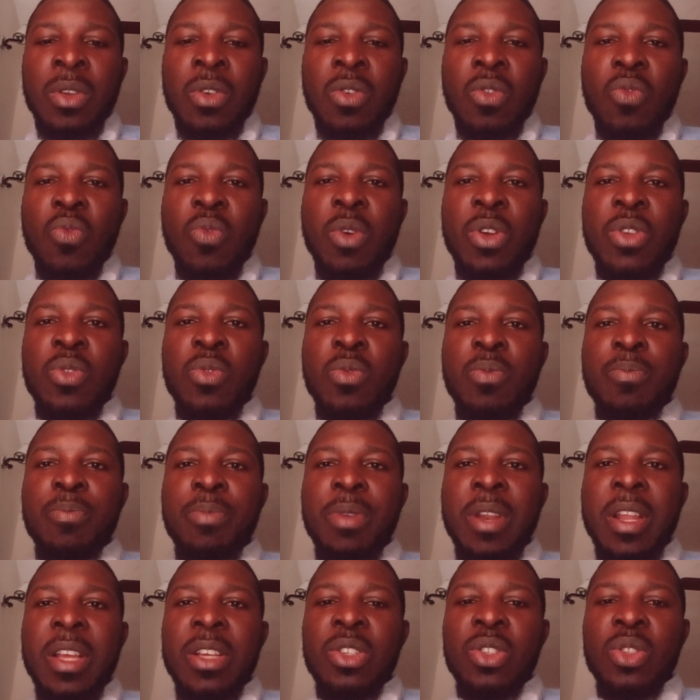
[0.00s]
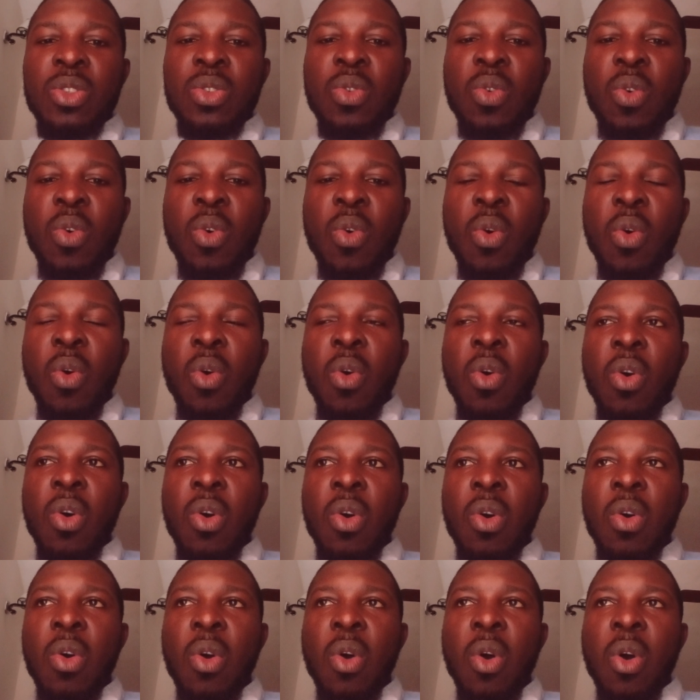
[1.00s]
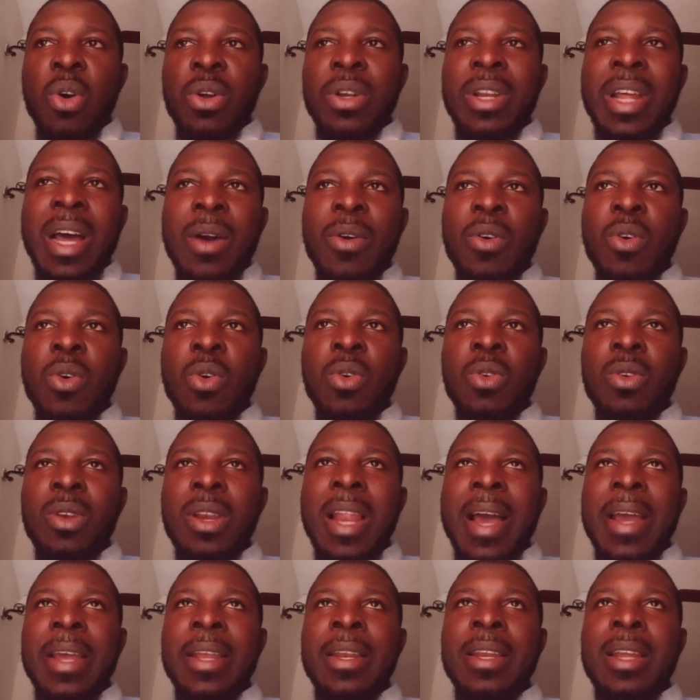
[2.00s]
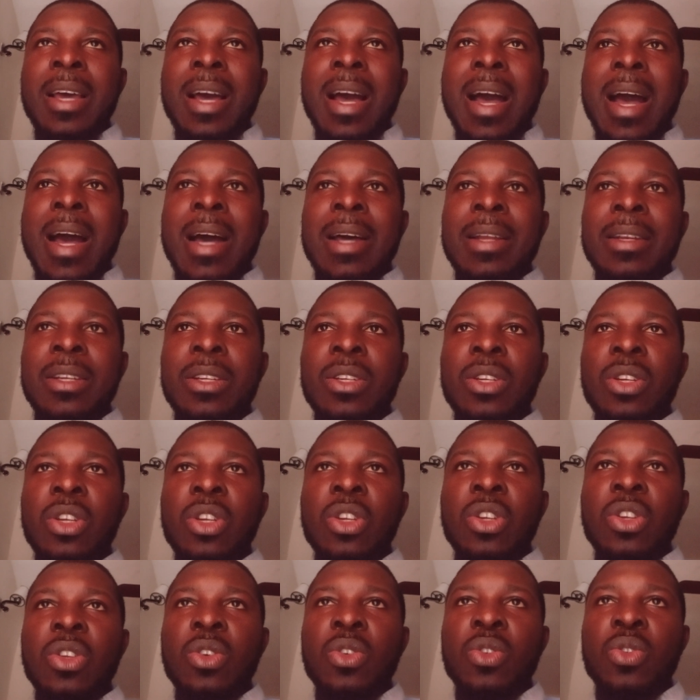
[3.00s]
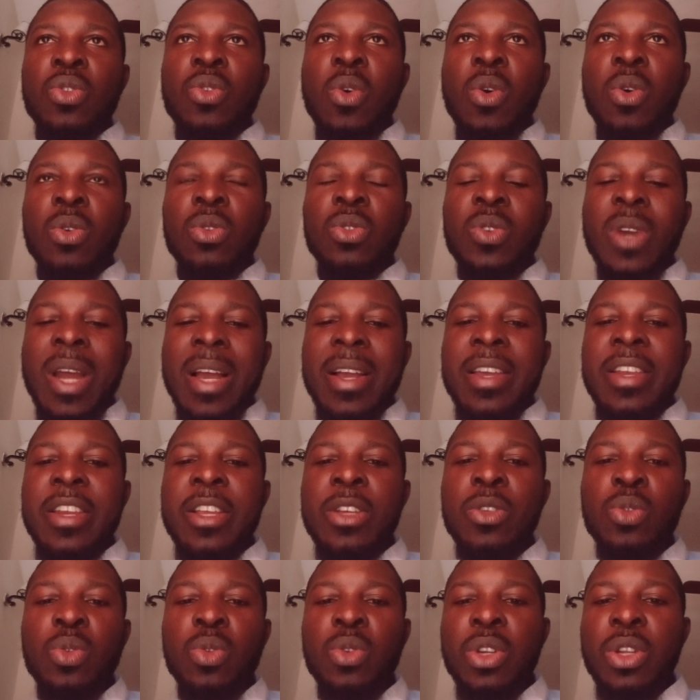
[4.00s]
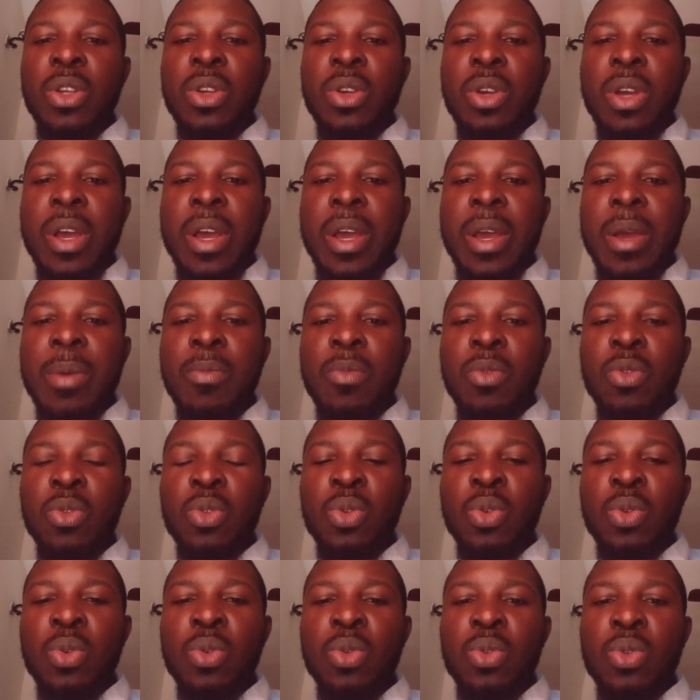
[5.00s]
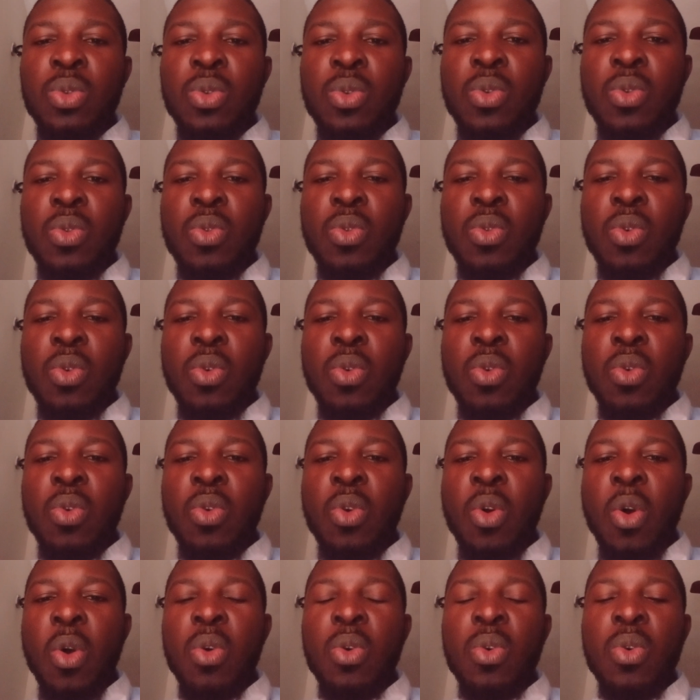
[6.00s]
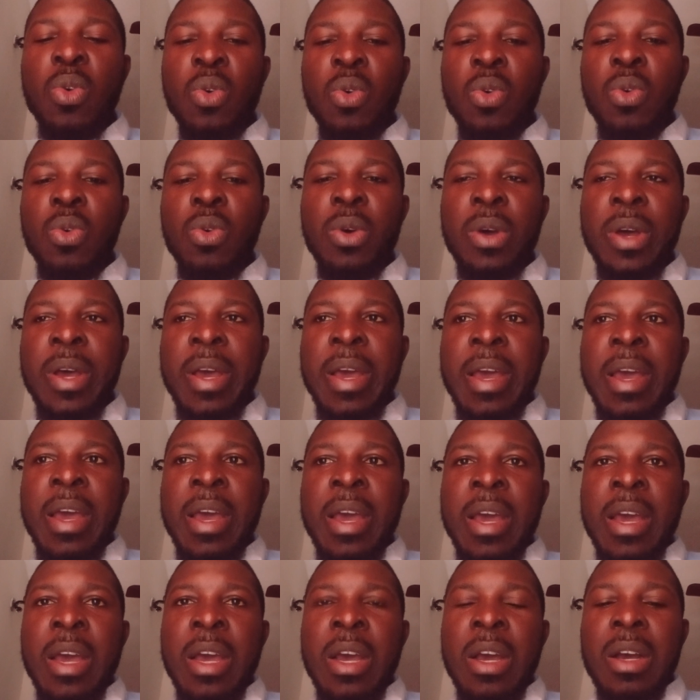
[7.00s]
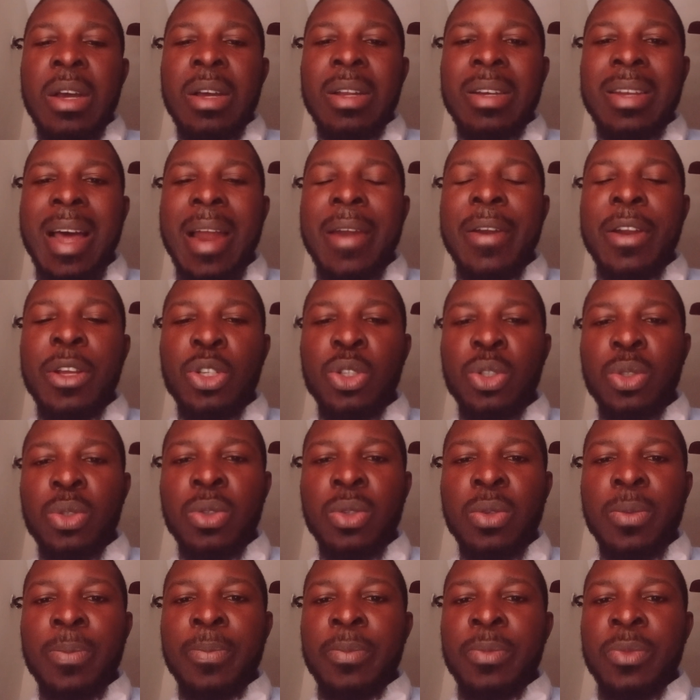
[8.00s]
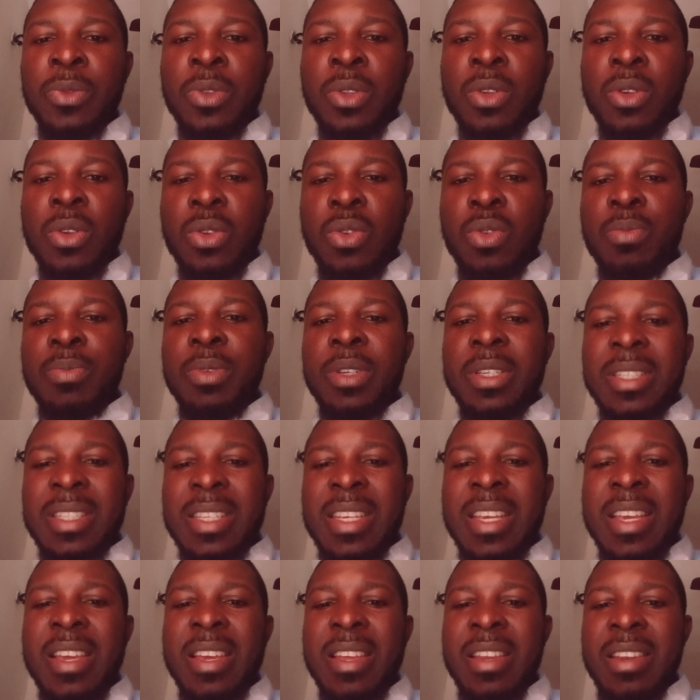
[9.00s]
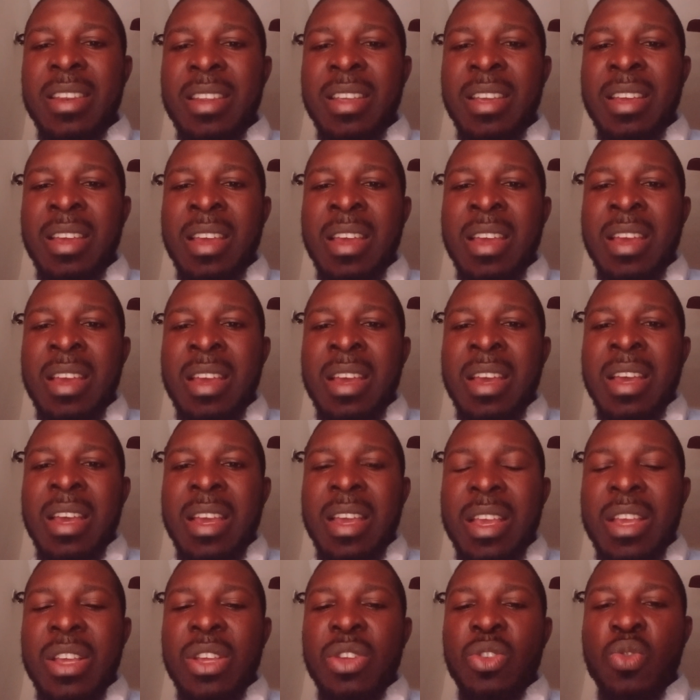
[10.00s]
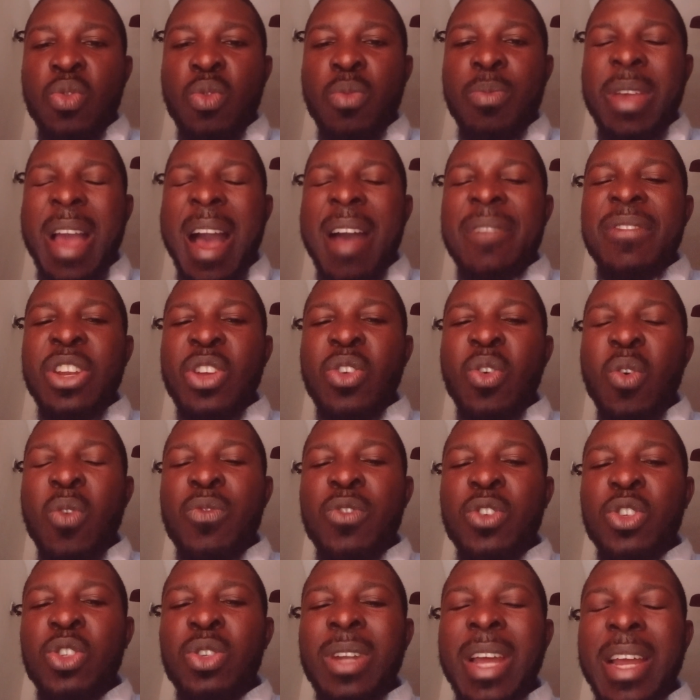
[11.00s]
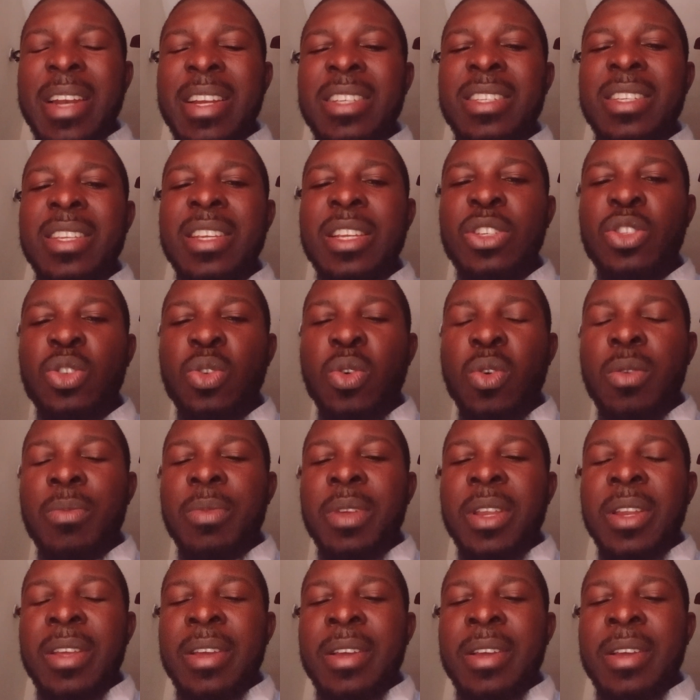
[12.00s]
when you place order online and you're tracking it through the through Google direction, you'll be seeing you'll be having the conviction that this thing is coming.